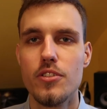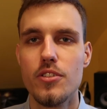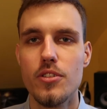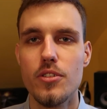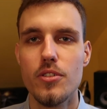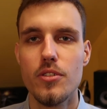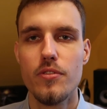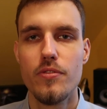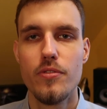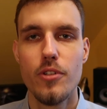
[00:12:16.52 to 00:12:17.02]

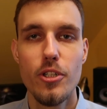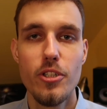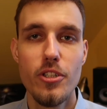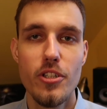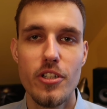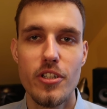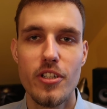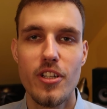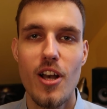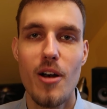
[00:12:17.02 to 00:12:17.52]
To
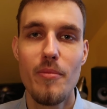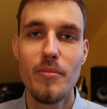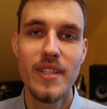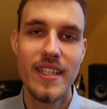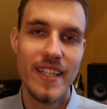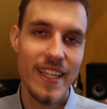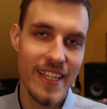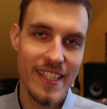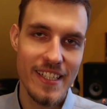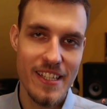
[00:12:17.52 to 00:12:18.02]
further
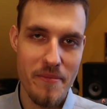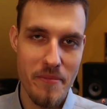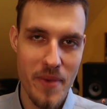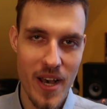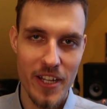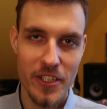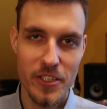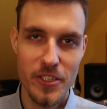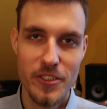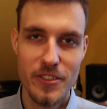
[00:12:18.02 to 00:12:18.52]
complicate the
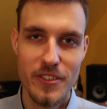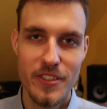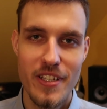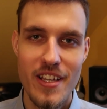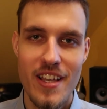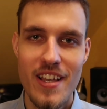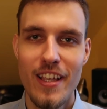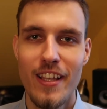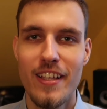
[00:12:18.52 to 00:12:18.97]
matters,